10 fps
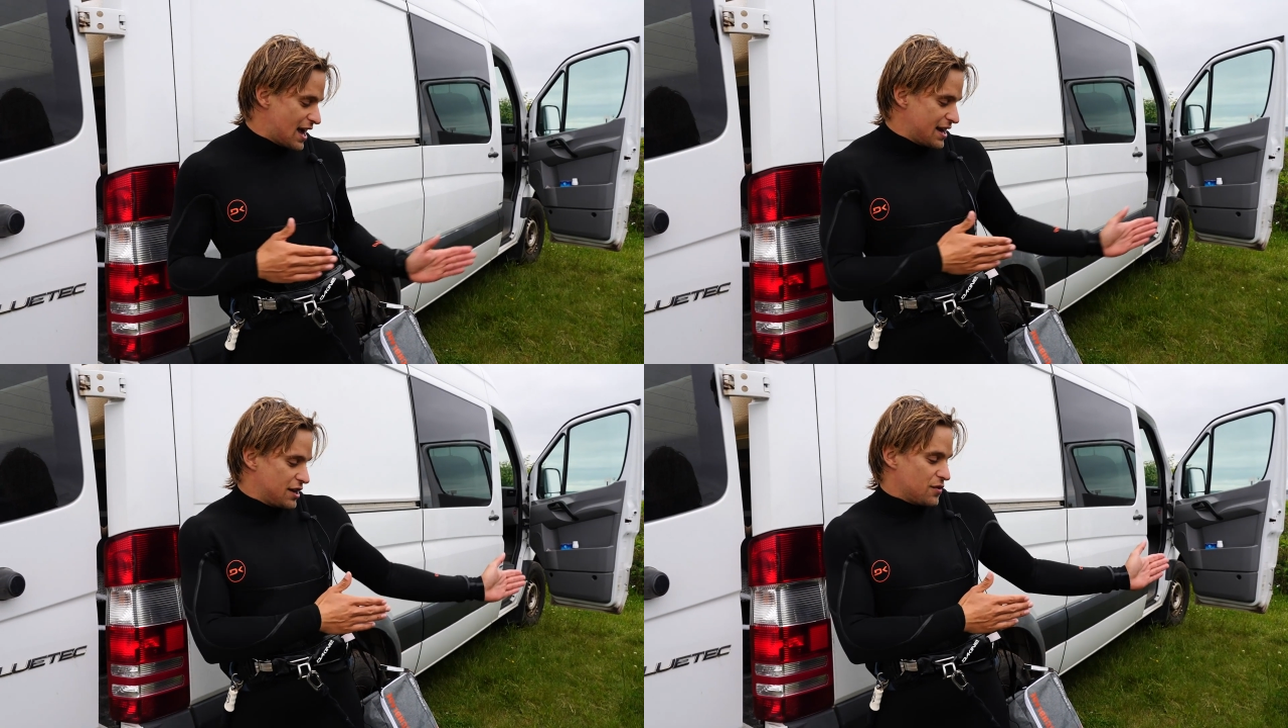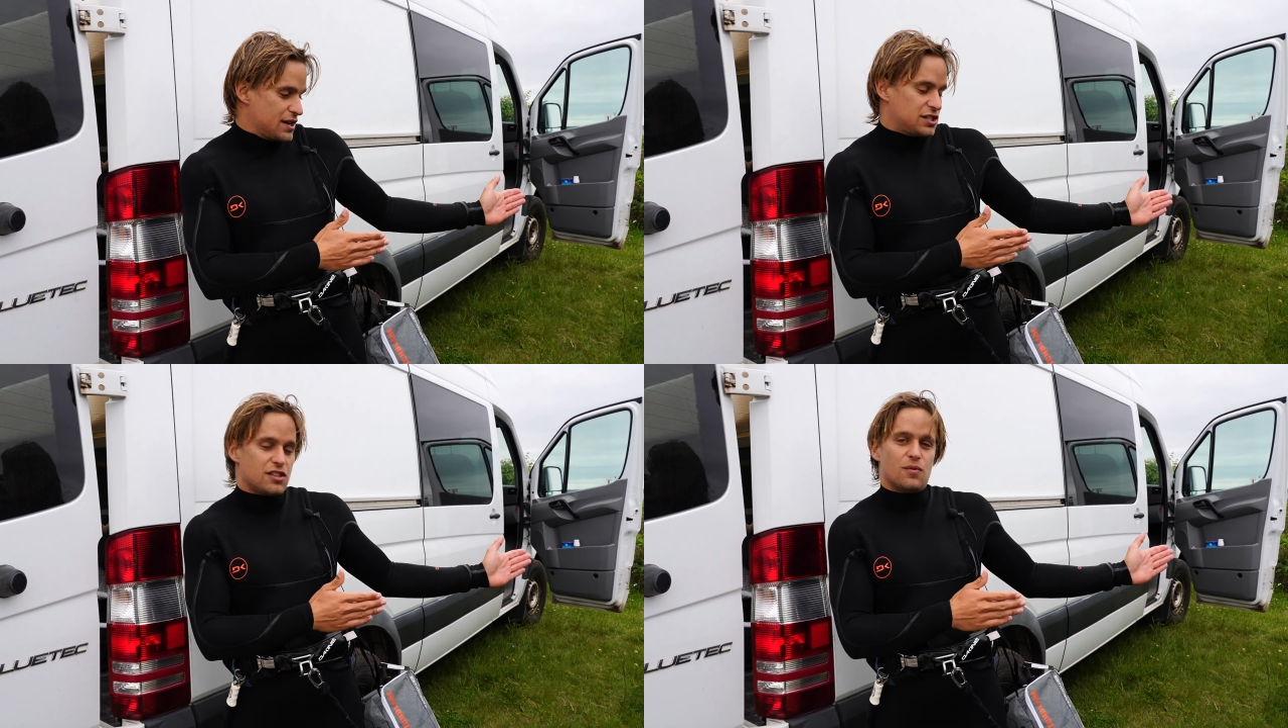90
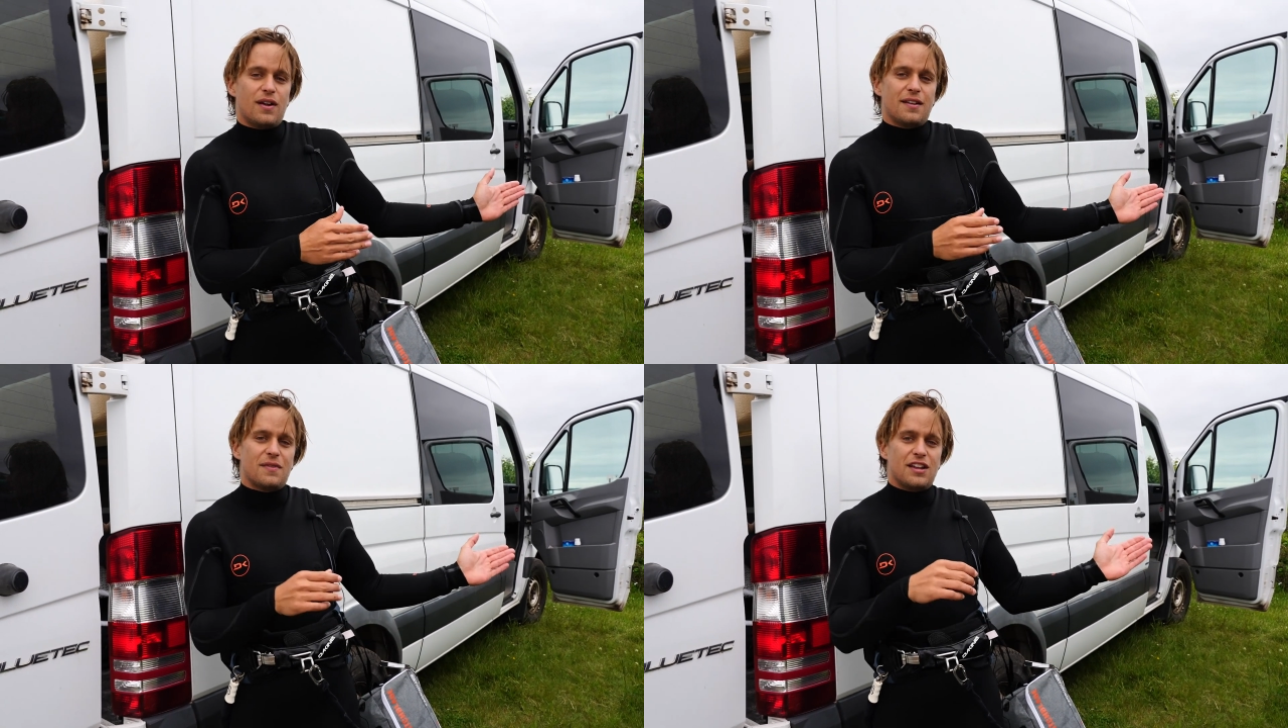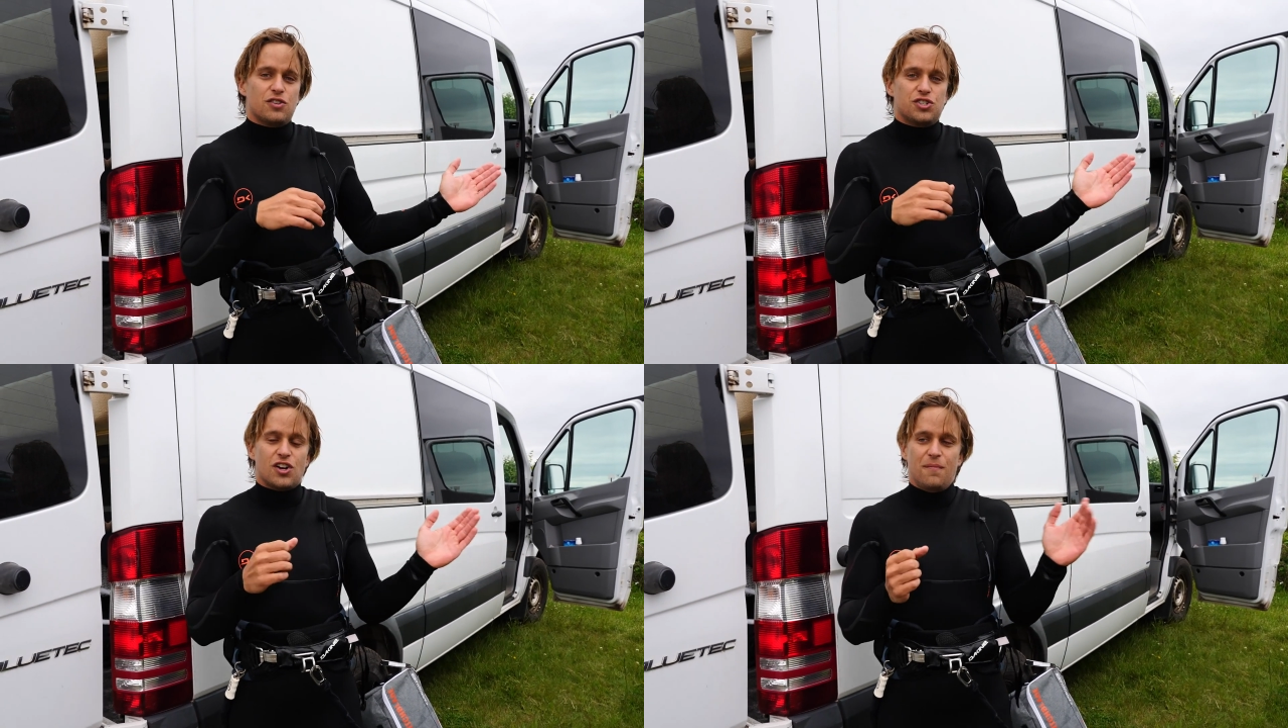degrees to the wind and you
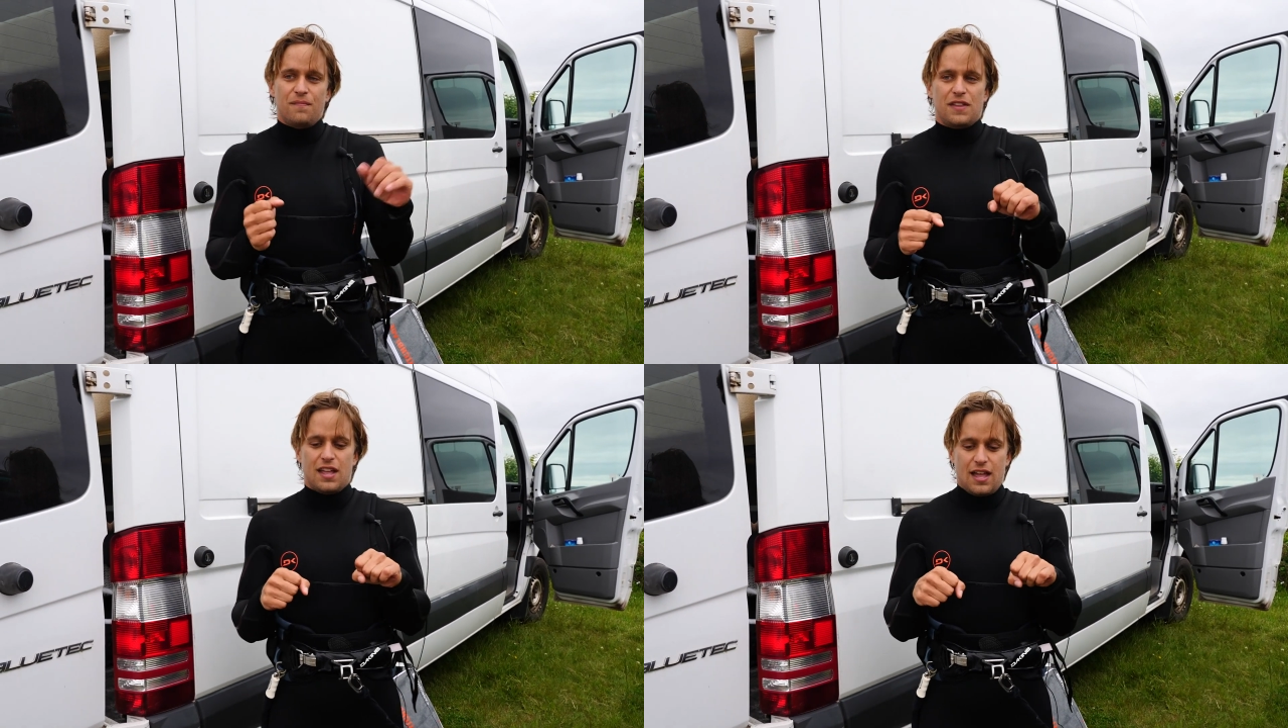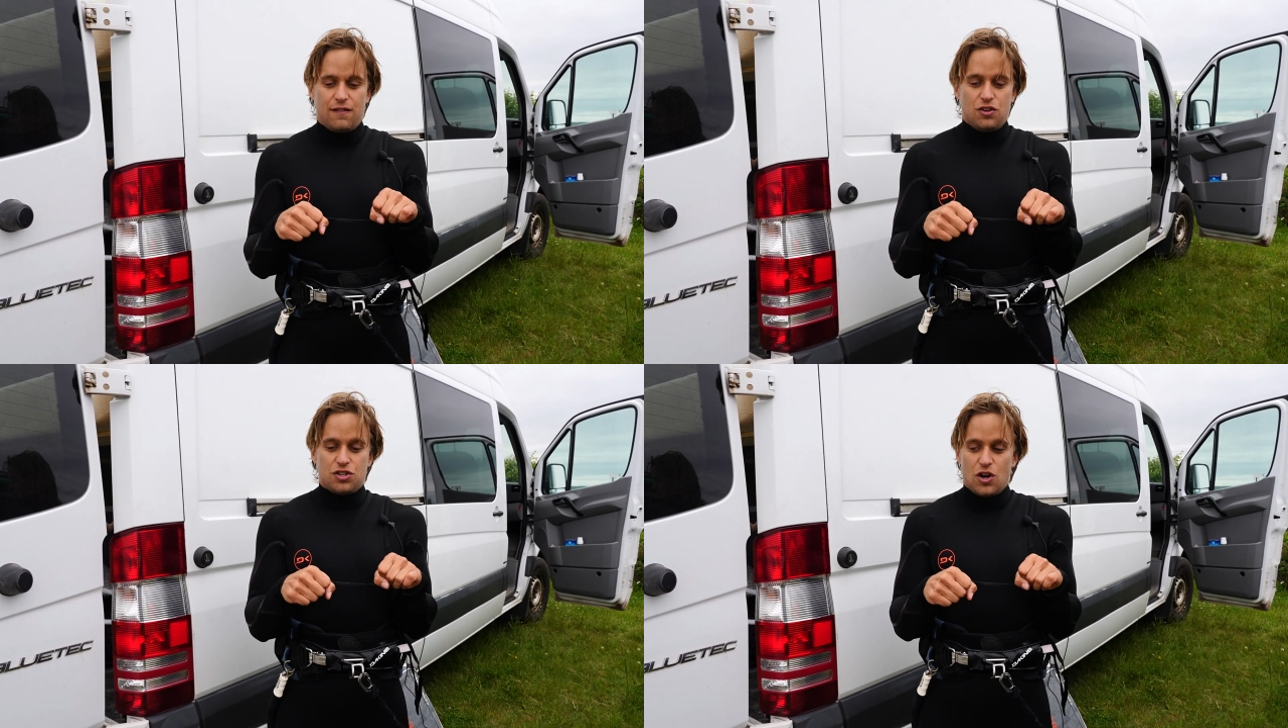jump,
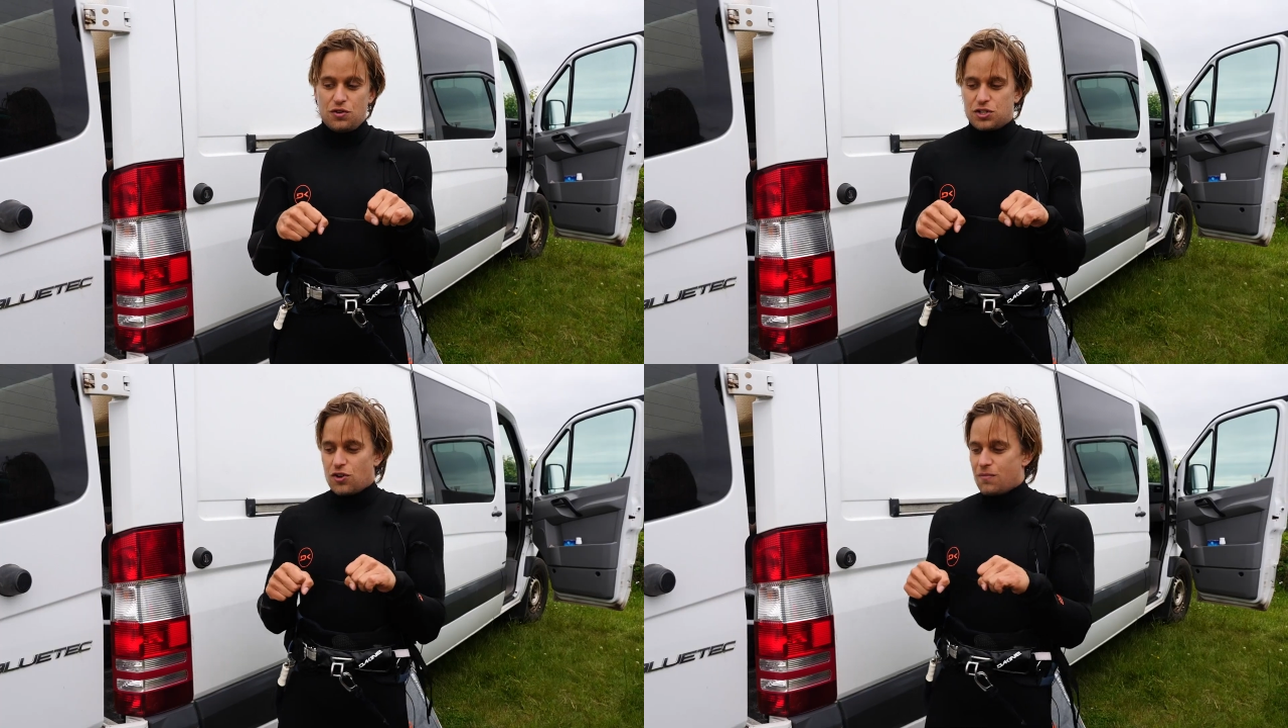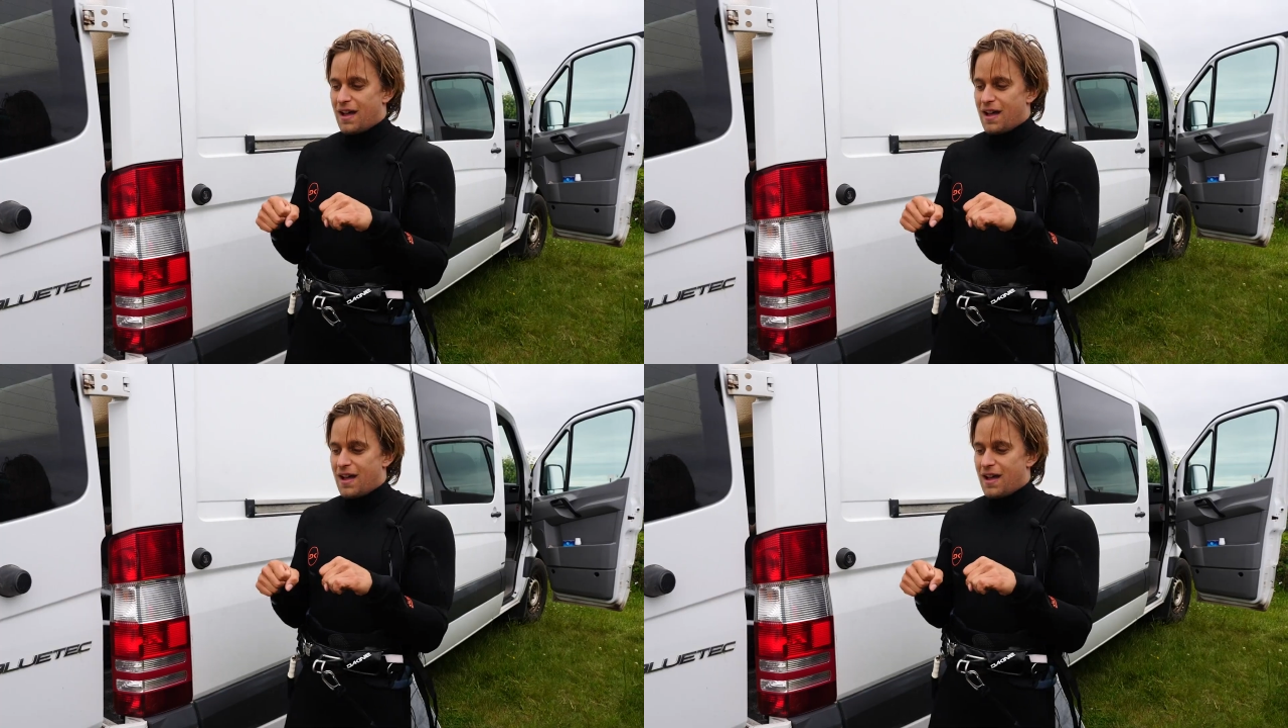if you don't turn